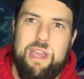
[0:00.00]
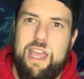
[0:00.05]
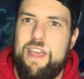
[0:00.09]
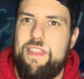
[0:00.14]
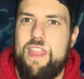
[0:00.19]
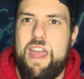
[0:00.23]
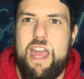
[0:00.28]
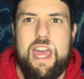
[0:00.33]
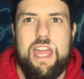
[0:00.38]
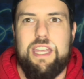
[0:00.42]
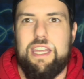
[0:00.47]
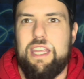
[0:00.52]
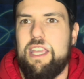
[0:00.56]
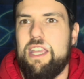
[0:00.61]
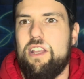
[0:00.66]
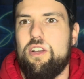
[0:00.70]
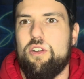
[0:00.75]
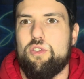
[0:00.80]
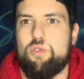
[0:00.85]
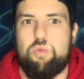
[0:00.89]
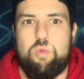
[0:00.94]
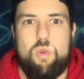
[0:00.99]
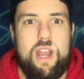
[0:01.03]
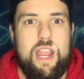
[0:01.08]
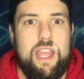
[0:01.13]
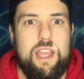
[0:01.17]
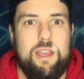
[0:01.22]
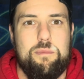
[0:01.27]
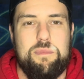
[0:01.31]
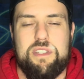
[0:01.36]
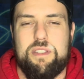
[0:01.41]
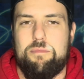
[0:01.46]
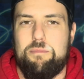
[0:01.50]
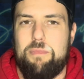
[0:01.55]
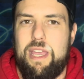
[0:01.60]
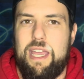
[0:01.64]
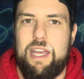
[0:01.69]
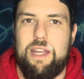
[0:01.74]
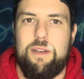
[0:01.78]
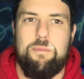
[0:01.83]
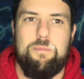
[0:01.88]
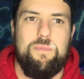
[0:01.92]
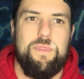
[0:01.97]
And then Eagles, Rams,
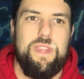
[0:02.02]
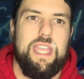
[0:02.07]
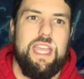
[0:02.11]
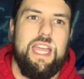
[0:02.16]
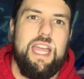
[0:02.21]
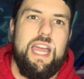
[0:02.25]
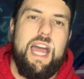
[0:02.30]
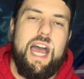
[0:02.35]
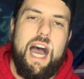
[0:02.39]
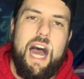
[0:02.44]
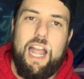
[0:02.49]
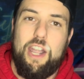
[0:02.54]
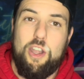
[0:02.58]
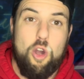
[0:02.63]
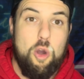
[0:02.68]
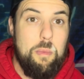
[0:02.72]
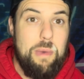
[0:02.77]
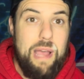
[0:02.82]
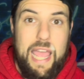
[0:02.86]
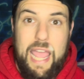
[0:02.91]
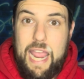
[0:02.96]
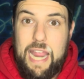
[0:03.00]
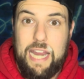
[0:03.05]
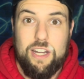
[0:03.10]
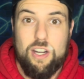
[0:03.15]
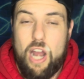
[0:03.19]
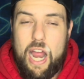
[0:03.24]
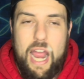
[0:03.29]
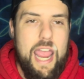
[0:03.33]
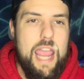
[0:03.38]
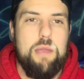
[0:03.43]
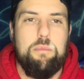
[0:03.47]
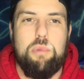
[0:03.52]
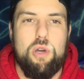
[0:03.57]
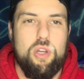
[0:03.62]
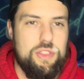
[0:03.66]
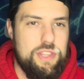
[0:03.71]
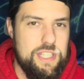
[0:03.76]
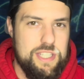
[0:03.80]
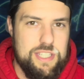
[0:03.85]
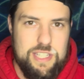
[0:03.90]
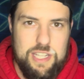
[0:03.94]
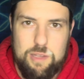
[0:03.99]
man, I know I'm a hater. I hate both
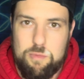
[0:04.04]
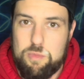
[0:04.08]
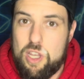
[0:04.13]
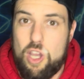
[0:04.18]
these teams.